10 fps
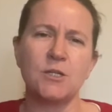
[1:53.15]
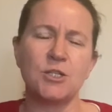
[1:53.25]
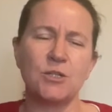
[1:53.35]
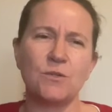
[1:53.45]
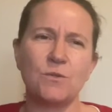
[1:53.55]

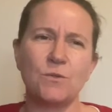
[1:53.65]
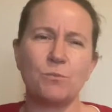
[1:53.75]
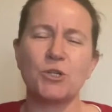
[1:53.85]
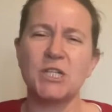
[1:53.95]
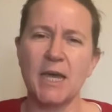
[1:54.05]
to
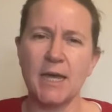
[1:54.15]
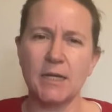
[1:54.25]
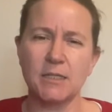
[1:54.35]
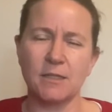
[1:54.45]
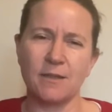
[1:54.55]

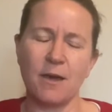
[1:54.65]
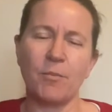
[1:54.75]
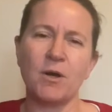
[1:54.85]
protect that